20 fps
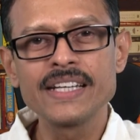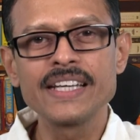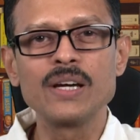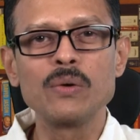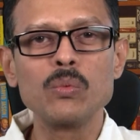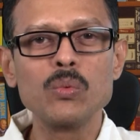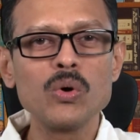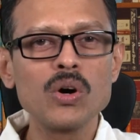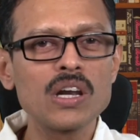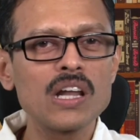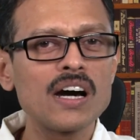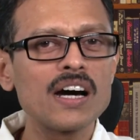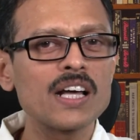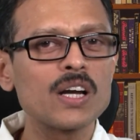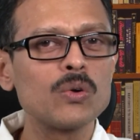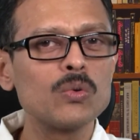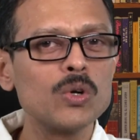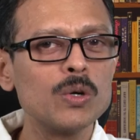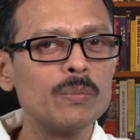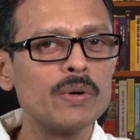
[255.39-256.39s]
A Ola
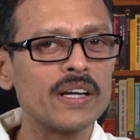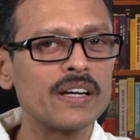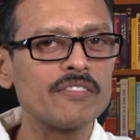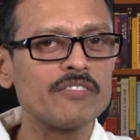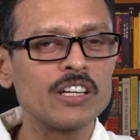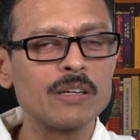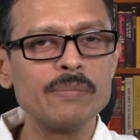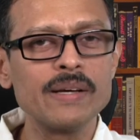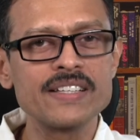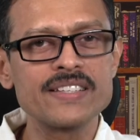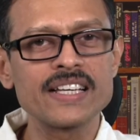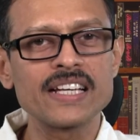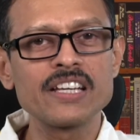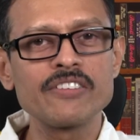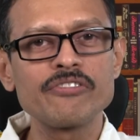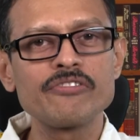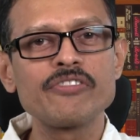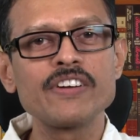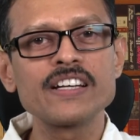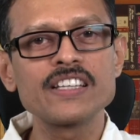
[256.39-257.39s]
or a Uber will
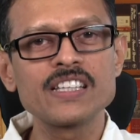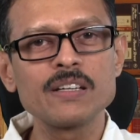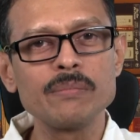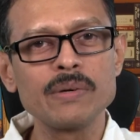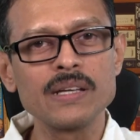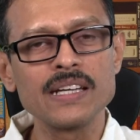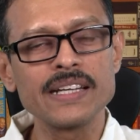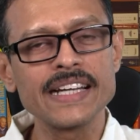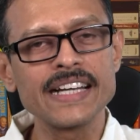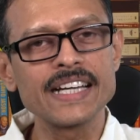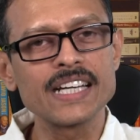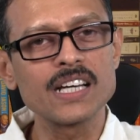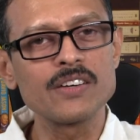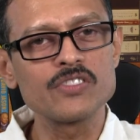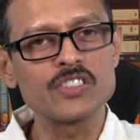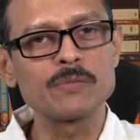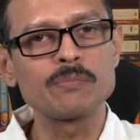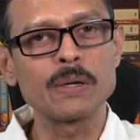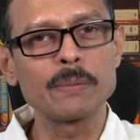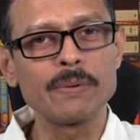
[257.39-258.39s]
basically fit the bill in
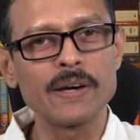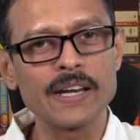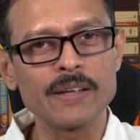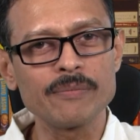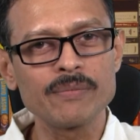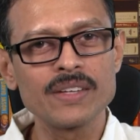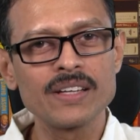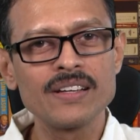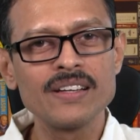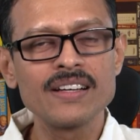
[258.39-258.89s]
terms of preparing.